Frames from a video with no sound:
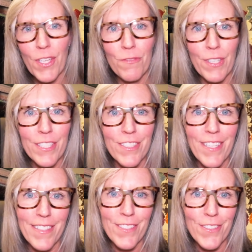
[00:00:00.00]
French
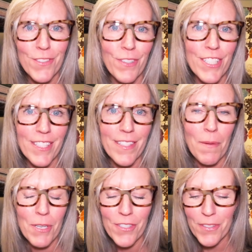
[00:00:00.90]
testers, French
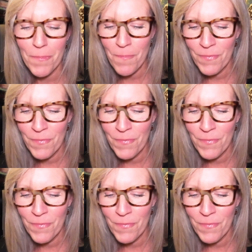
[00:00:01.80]
examiners.